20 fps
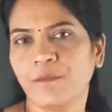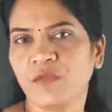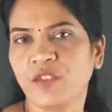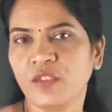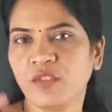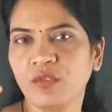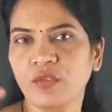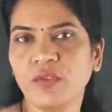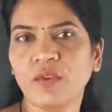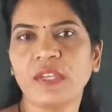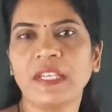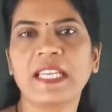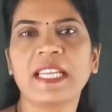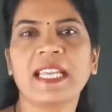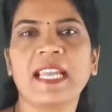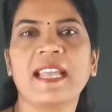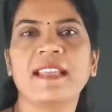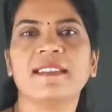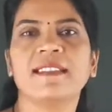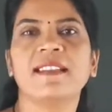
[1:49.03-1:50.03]
This
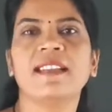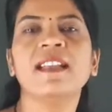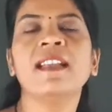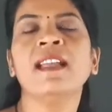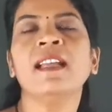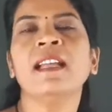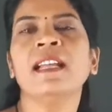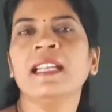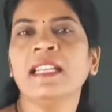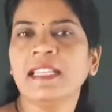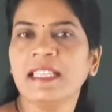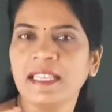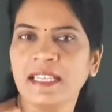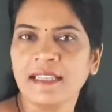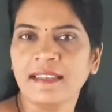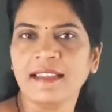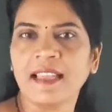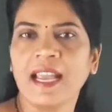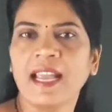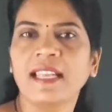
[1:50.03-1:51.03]
nucleic acid
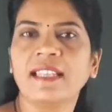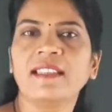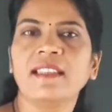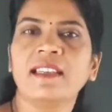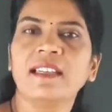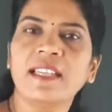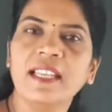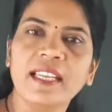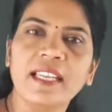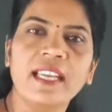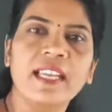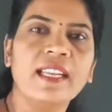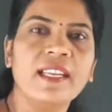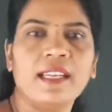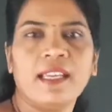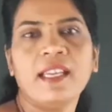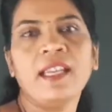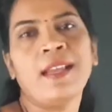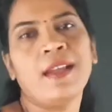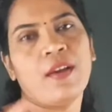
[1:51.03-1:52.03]
is either
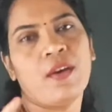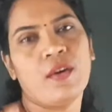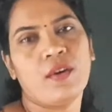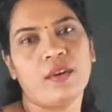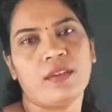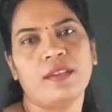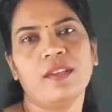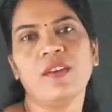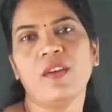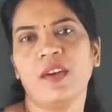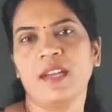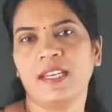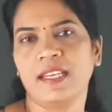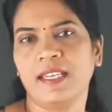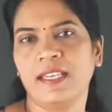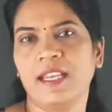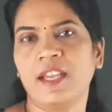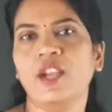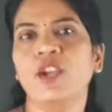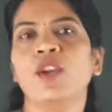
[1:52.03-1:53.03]
DNA or the
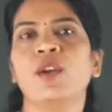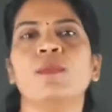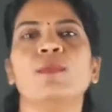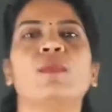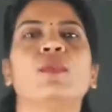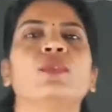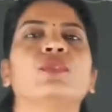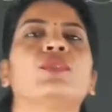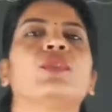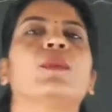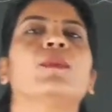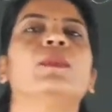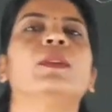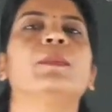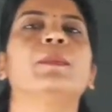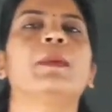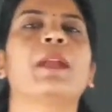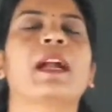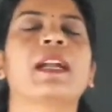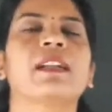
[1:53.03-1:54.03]
RNA. Most of the
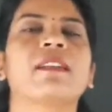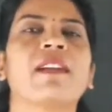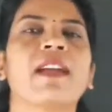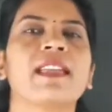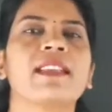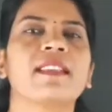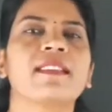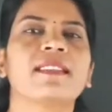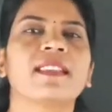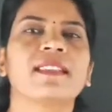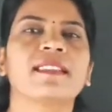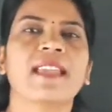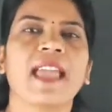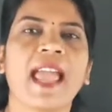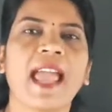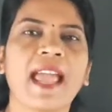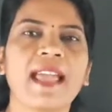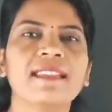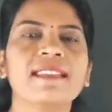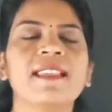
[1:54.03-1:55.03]
plant viruses
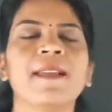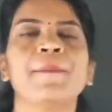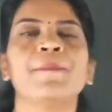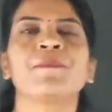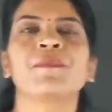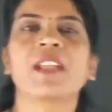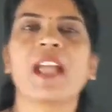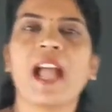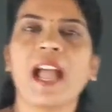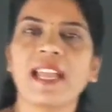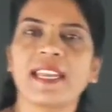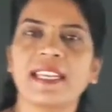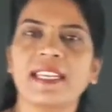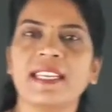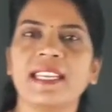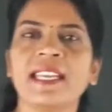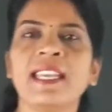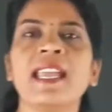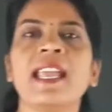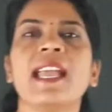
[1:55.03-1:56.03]
has
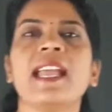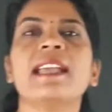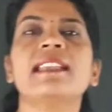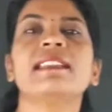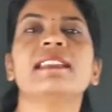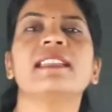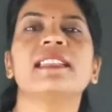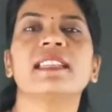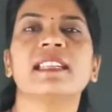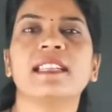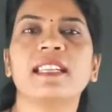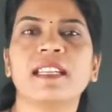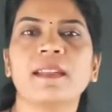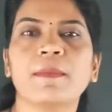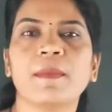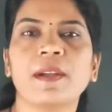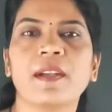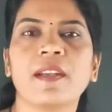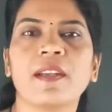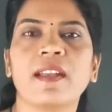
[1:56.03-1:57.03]
RNA as a genetic
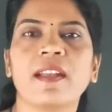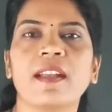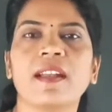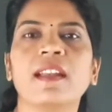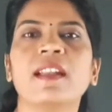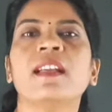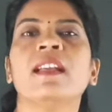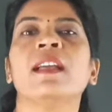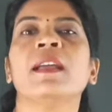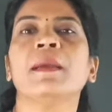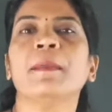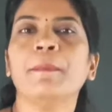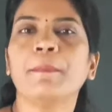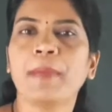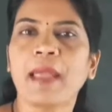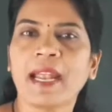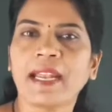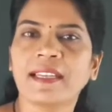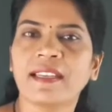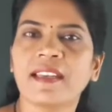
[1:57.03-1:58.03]
material.
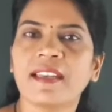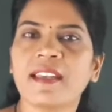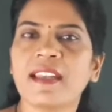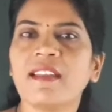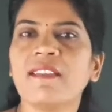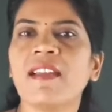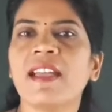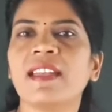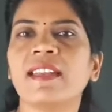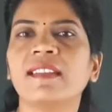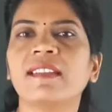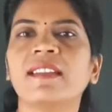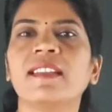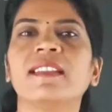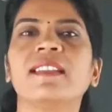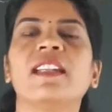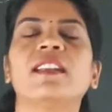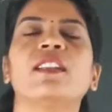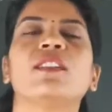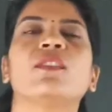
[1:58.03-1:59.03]
Bacterial
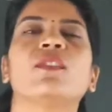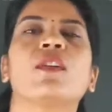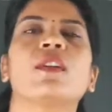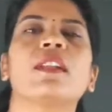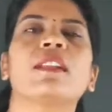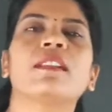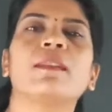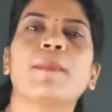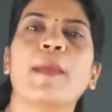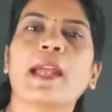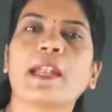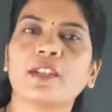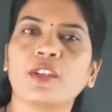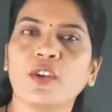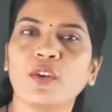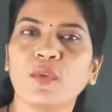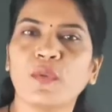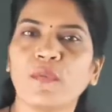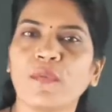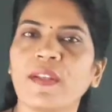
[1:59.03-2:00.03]
viruses, that is called as a
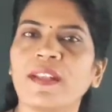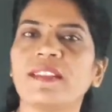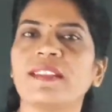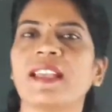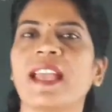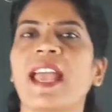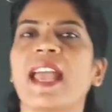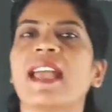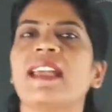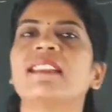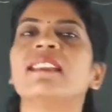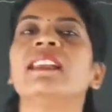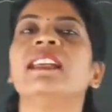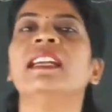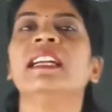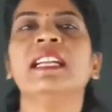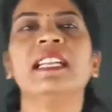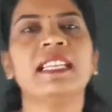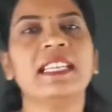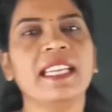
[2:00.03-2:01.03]
bacteriophage, has
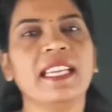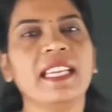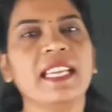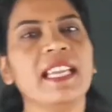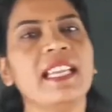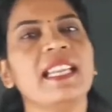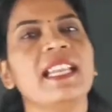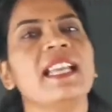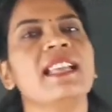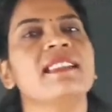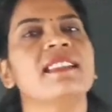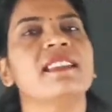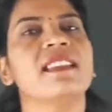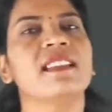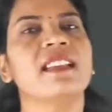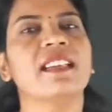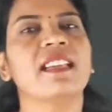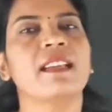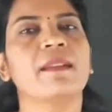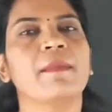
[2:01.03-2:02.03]
DNA as a
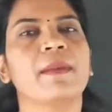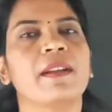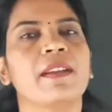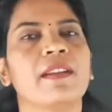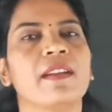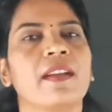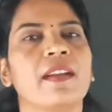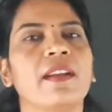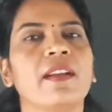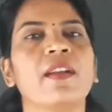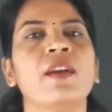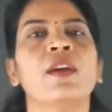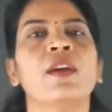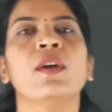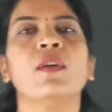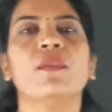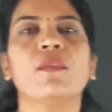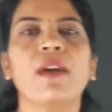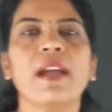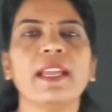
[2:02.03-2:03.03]
genetic material,
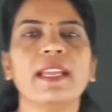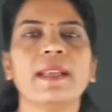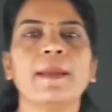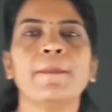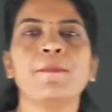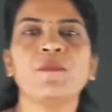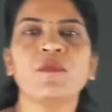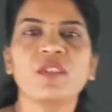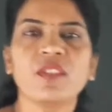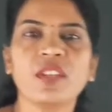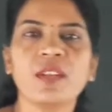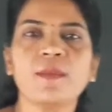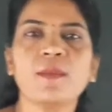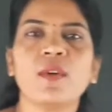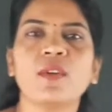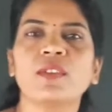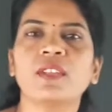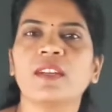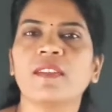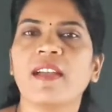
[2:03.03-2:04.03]
while some
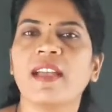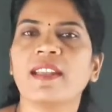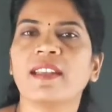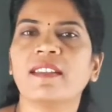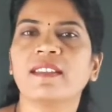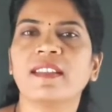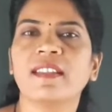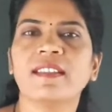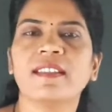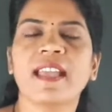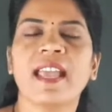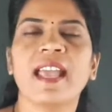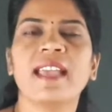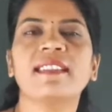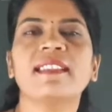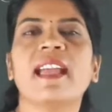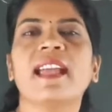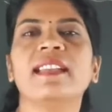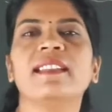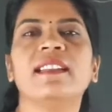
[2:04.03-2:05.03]
other viruses
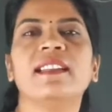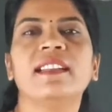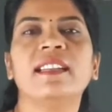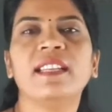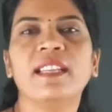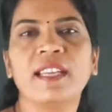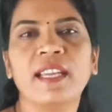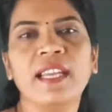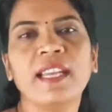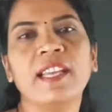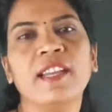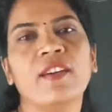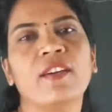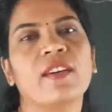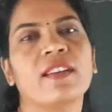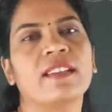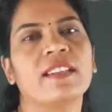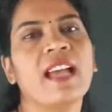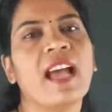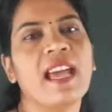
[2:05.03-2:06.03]
has either DNA
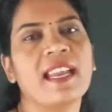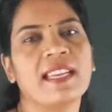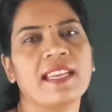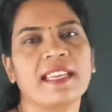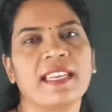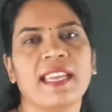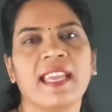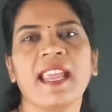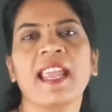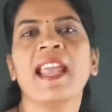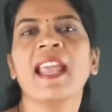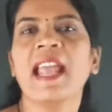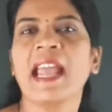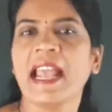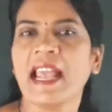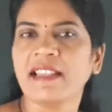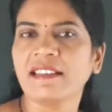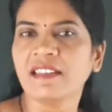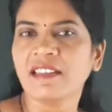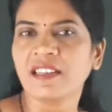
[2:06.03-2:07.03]
or the RNA
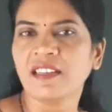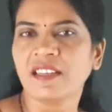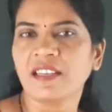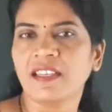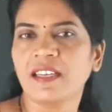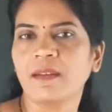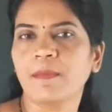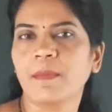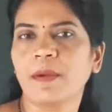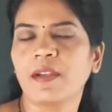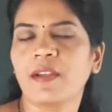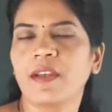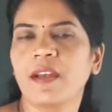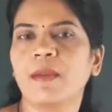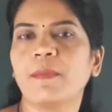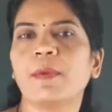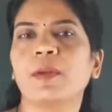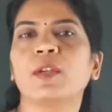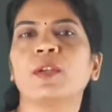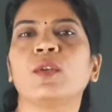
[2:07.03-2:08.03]
as a genetic
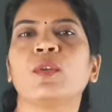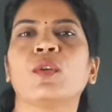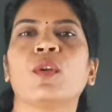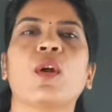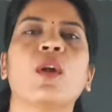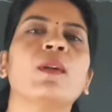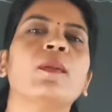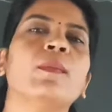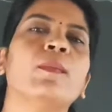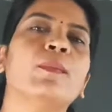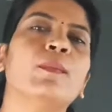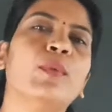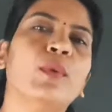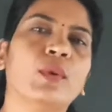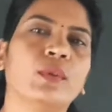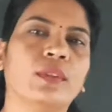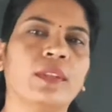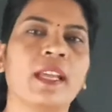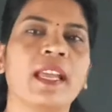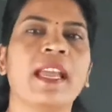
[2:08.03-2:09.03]
material, but not
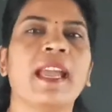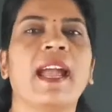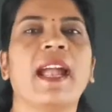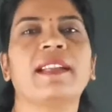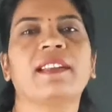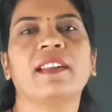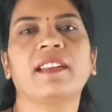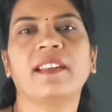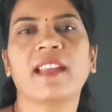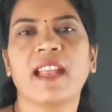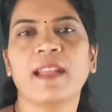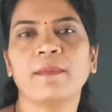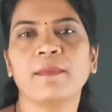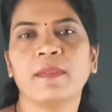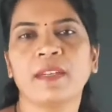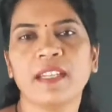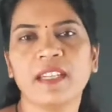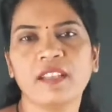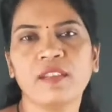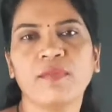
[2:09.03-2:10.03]
both at a time
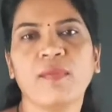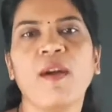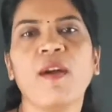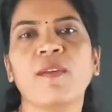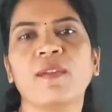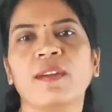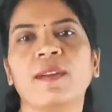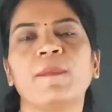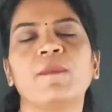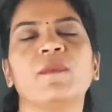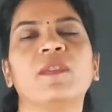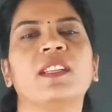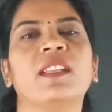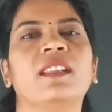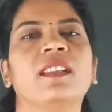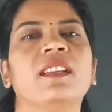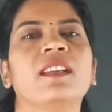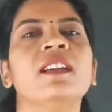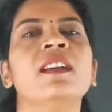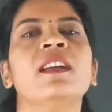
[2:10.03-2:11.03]
is found
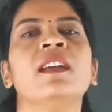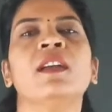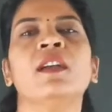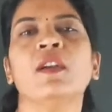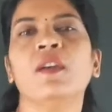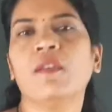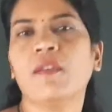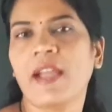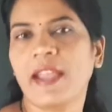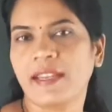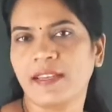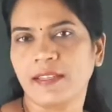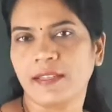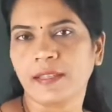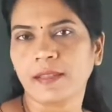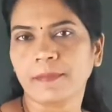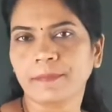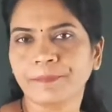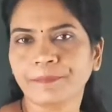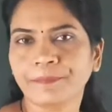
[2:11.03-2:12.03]
in the virus.